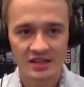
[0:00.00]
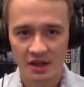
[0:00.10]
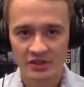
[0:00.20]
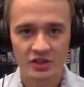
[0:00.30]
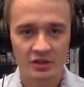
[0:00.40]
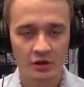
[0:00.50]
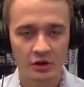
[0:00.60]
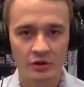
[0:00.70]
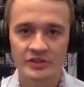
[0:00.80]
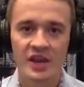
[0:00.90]
lunch and
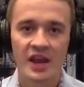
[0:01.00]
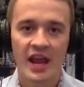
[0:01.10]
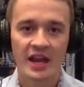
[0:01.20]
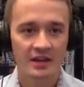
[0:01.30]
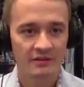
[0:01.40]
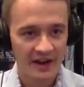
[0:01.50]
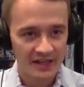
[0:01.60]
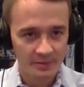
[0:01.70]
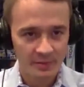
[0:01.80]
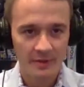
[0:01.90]
learns, and he
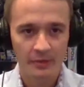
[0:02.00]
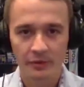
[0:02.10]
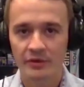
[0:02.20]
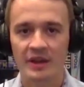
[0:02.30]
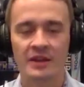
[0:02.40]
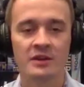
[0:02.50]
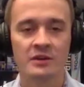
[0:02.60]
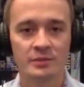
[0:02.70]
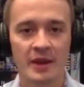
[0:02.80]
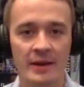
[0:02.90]
invites people in the
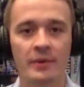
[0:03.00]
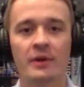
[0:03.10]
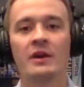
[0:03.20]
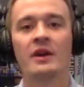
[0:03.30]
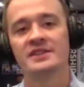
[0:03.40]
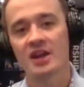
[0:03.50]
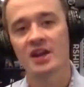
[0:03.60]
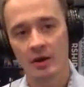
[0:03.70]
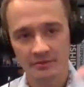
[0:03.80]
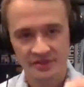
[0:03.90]
newspaper to
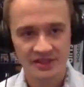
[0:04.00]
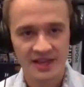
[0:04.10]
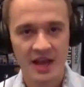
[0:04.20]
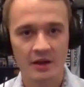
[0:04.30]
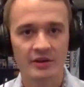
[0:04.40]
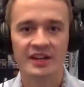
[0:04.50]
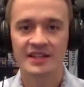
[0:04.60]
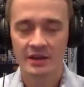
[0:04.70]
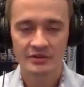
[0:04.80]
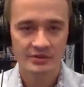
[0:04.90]
come sit down, and he
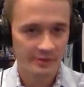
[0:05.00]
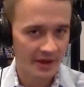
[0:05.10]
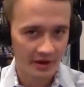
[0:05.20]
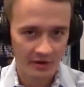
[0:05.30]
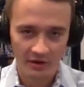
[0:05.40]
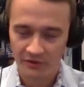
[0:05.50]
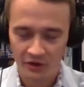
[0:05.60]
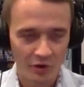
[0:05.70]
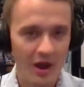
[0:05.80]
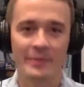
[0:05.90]
tells them about
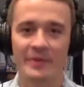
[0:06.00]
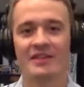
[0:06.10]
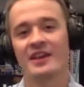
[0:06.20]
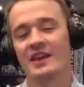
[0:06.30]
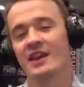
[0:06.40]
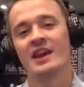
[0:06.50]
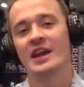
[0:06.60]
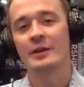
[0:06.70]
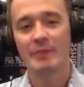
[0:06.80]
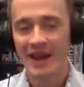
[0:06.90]
neuropathy
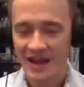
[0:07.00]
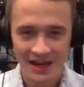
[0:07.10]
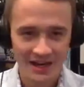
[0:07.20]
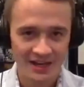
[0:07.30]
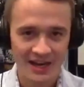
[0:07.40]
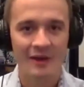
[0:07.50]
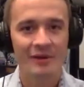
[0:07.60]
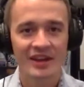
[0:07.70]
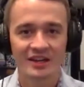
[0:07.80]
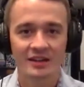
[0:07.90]
and pain and how he
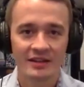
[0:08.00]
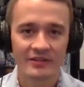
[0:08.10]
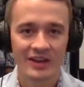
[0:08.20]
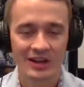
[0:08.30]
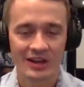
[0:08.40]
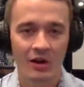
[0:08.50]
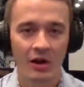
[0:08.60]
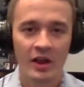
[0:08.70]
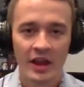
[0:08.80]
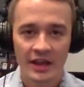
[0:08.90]
can alleviate it
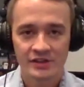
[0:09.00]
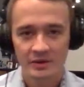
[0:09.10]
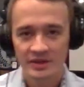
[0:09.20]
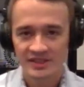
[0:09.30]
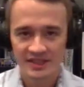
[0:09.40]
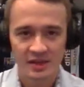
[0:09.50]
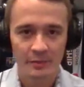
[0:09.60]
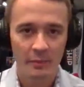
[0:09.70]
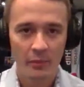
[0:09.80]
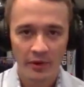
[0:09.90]
all. And so he sets up
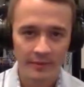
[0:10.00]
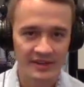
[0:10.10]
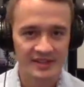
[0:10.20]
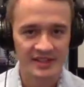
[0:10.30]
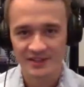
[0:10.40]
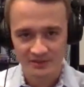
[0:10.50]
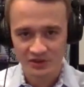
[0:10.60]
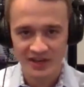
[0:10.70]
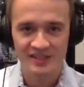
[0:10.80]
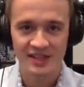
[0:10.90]
appointments. He doesn't
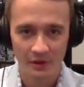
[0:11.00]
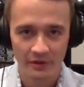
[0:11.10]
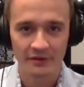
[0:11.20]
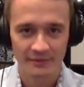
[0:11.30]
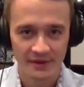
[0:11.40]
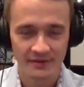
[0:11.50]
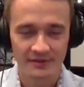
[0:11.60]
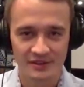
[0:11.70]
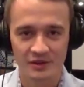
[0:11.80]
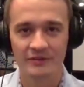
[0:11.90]
try to sell the
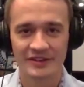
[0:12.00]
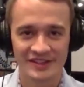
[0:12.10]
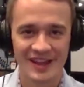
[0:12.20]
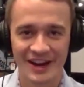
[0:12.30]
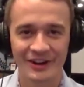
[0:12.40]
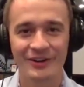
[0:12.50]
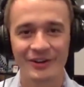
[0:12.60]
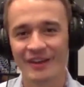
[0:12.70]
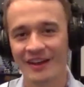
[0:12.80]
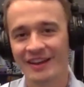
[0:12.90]
service there, or
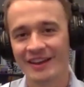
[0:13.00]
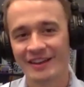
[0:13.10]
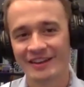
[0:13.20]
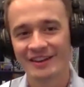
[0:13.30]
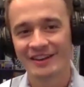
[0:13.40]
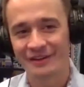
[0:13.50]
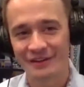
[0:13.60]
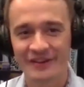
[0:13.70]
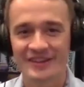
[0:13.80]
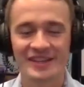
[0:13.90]
the
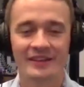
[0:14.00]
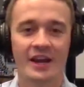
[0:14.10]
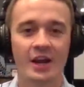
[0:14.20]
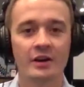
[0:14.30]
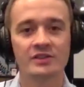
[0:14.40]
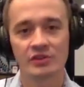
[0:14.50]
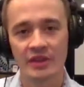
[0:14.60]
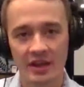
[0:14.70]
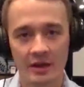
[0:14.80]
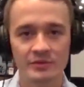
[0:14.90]
fixing there. And so
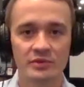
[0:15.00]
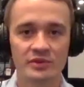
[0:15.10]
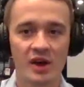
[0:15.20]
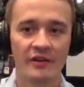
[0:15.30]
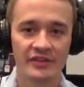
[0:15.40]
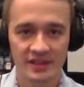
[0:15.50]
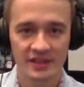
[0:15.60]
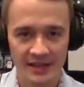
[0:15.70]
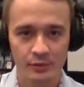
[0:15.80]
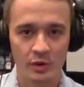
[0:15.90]
they come to his office, and
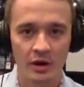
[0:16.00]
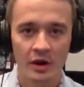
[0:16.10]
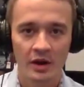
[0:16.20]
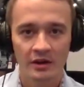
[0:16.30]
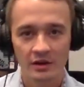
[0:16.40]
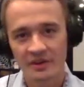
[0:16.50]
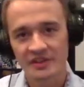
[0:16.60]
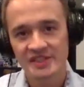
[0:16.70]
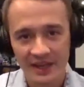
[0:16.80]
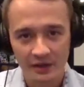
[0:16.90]
that's where, the
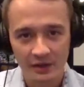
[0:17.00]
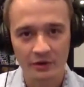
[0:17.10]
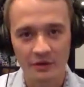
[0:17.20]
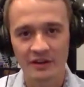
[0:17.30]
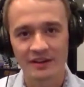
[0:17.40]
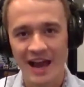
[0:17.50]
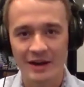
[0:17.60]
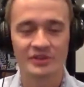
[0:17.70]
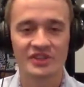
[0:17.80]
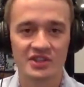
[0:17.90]
sale or the
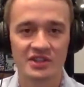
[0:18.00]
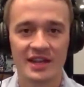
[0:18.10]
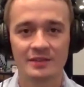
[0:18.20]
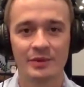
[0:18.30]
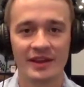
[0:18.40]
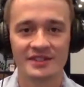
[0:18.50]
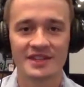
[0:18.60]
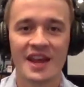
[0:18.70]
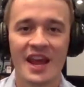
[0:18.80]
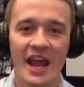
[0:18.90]
acquisition takes place.
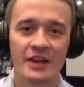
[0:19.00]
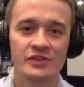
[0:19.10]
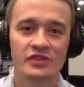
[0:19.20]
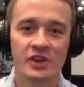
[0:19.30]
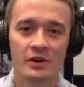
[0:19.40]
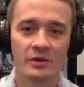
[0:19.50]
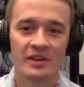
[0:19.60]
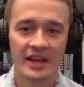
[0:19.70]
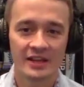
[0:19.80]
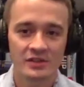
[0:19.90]
And so
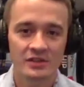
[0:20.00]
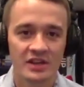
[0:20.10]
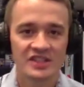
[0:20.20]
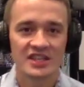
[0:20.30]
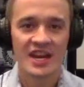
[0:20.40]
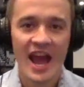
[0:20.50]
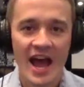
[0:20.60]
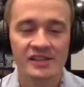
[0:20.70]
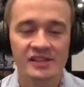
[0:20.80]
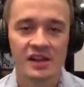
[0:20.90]
the answer is
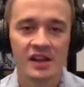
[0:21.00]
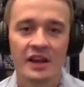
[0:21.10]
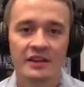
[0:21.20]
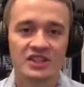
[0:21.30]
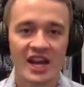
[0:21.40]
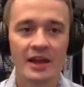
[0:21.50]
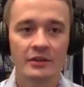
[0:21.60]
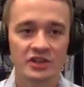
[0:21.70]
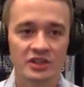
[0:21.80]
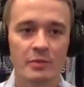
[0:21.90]
yes. The
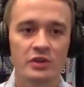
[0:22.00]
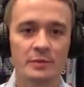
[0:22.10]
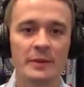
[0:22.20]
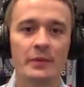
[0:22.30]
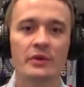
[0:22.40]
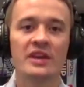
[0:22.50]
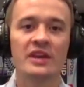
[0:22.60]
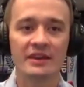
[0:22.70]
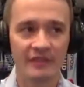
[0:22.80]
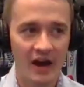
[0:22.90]
challenge is most people
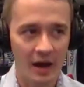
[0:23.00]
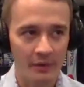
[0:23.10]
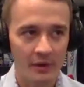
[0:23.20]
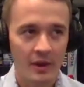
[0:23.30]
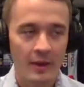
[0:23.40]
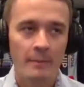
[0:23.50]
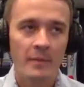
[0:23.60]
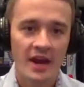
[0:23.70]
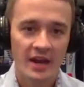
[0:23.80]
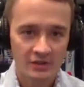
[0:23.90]
give up
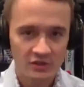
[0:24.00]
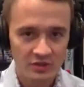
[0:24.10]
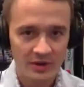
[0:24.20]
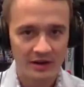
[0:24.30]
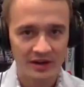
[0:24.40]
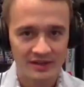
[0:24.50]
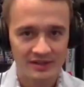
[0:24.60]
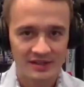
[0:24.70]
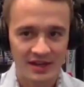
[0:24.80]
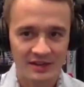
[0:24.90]
in 2
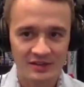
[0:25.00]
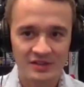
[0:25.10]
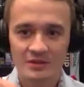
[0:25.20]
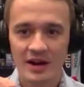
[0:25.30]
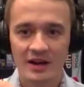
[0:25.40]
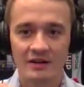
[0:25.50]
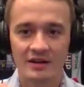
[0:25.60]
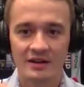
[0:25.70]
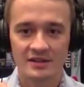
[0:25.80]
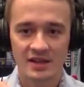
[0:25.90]
areas. And the 2
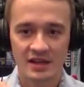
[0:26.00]
areas